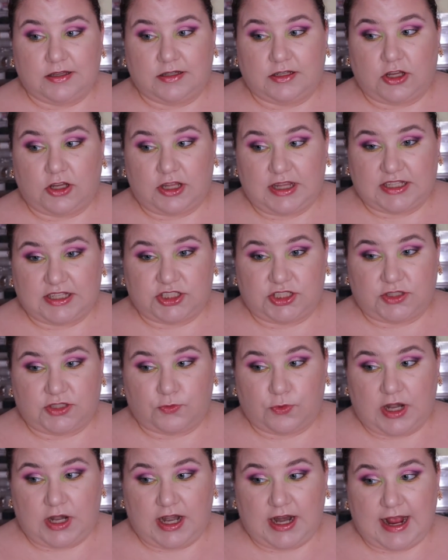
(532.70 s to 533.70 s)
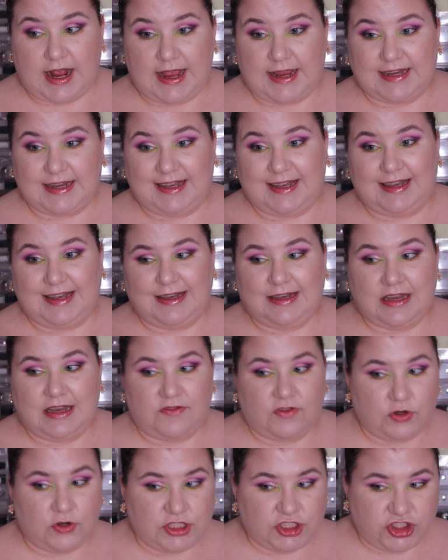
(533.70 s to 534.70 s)
collection where I
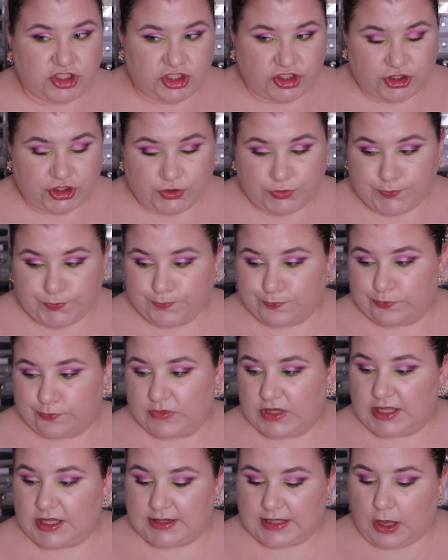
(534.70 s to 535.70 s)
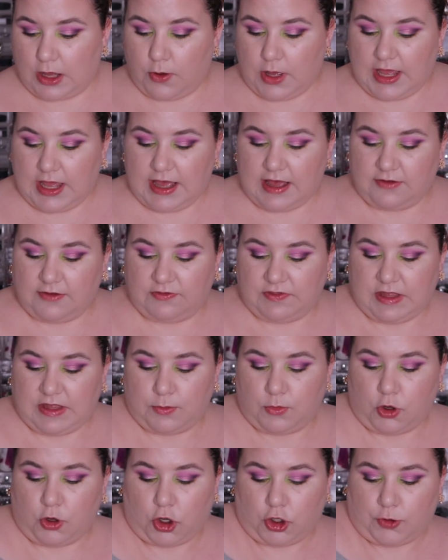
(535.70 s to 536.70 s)
never reach into. Now I have
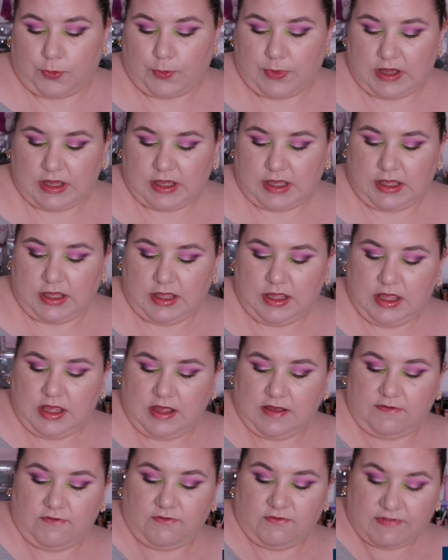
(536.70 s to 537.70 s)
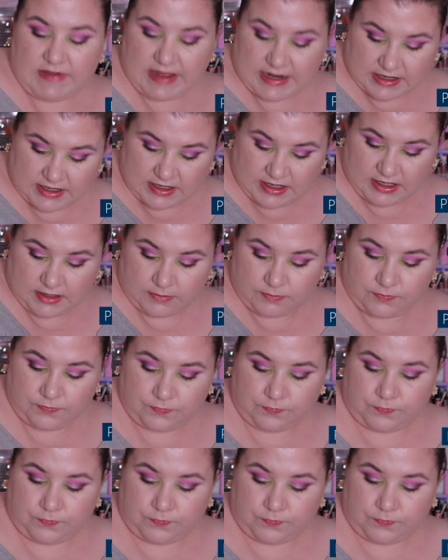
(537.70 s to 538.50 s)
them on my vanity